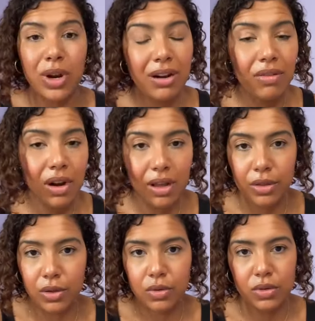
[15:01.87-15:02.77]
whatever
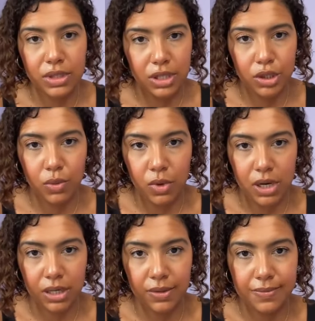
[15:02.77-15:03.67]
health goals that you
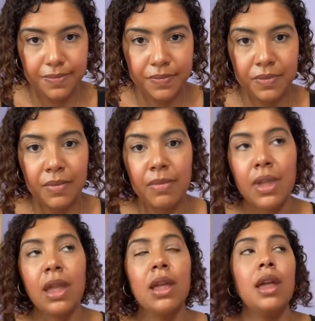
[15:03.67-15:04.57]
want,
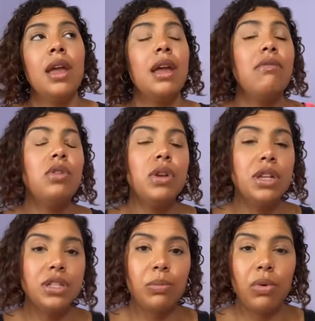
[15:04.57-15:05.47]
if you
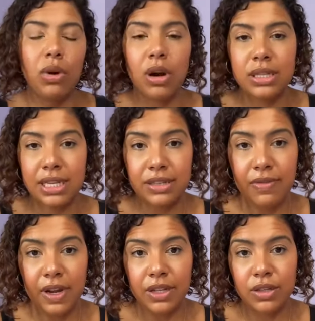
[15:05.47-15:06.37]
need support
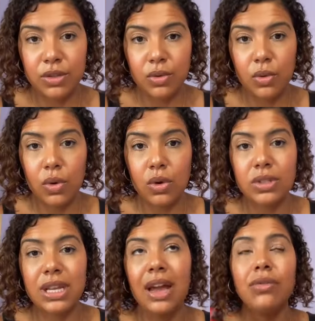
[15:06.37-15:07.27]
identifying the
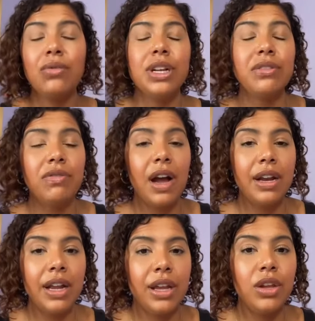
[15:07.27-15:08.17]
tools and
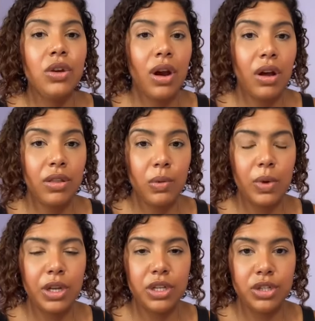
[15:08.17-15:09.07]
redefining your health and
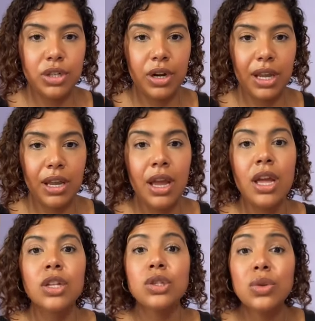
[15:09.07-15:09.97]
wellness journey
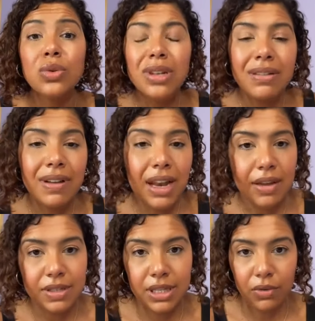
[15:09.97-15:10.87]
to live a
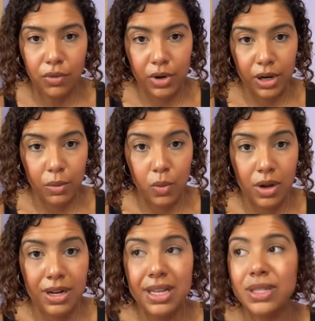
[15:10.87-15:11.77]
lifestyle rooted in
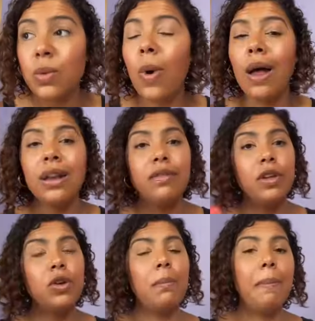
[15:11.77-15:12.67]
wellness while
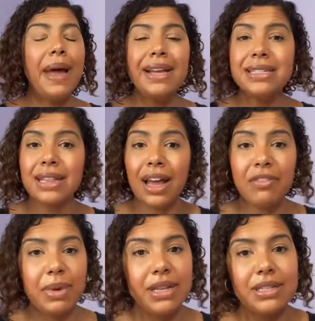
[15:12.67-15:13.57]
living your best
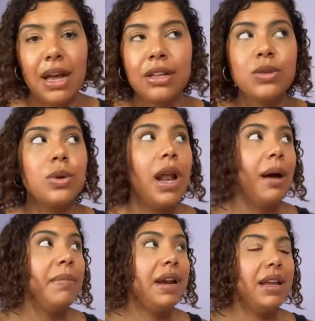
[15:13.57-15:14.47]
life, because I do
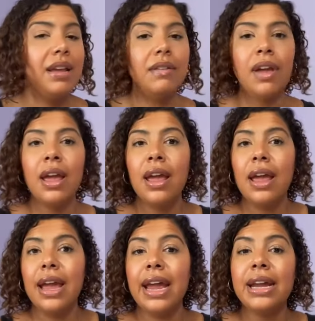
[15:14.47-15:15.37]
not believe
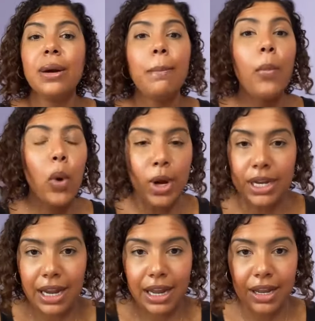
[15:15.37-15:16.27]
in a
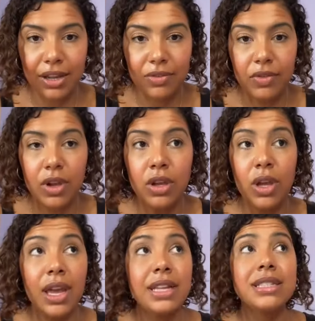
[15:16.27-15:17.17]
boring life.
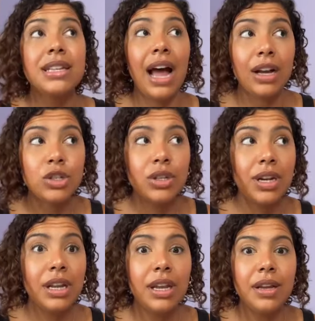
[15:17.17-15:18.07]
It's
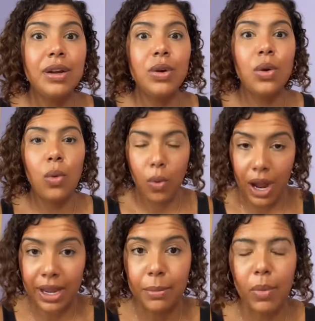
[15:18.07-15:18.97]
actually
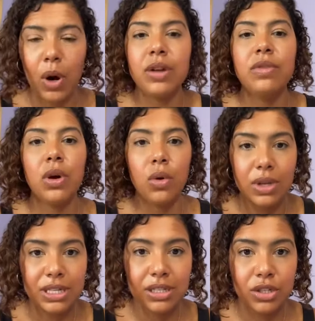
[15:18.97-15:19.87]
quite part of the
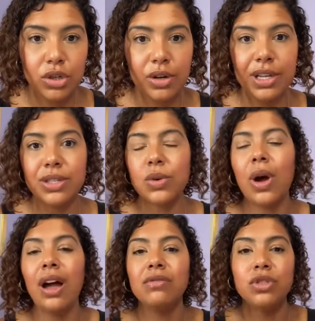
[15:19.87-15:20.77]
holistic journey to
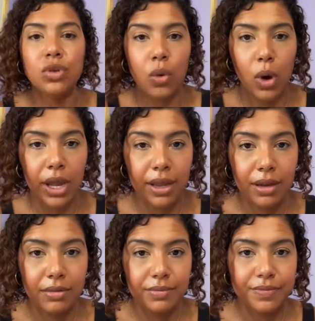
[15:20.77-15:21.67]
have
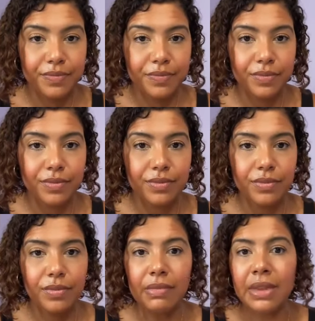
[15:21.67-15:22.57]
joy
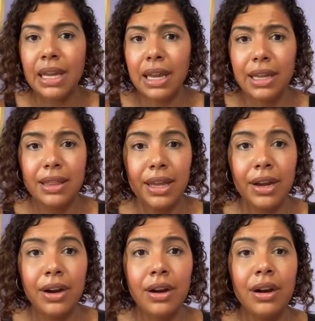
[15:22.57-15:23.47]
in
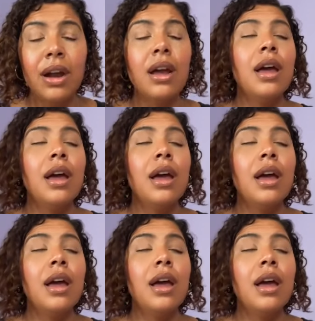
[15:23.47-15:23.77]
there.